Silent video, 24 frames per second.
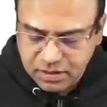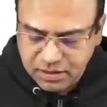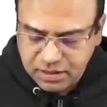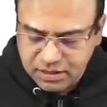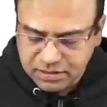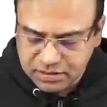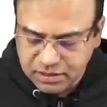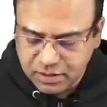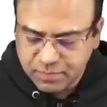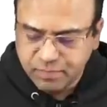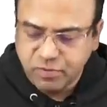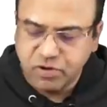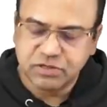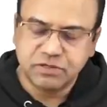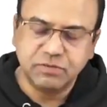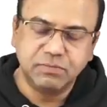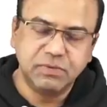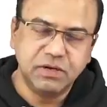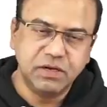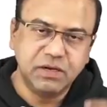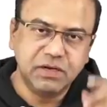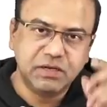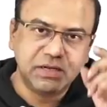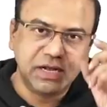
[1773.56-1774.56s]
is it
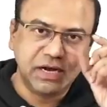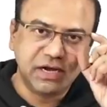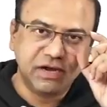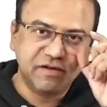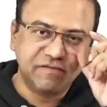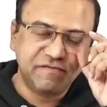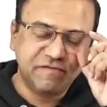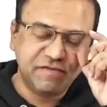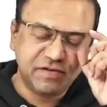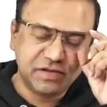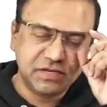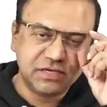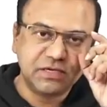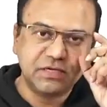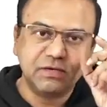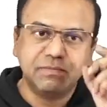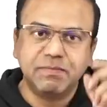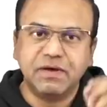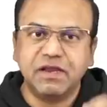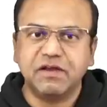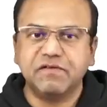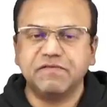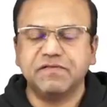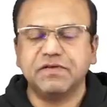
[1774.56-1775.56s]
possible that the first
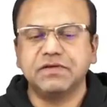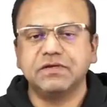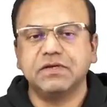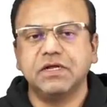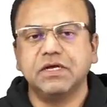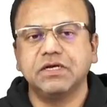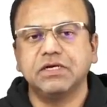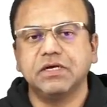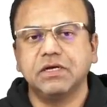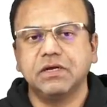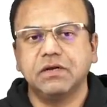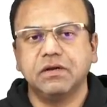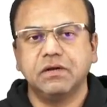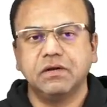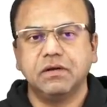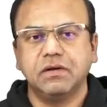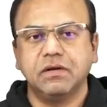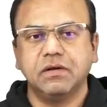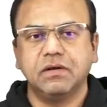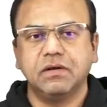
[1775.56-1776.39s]
manifestation,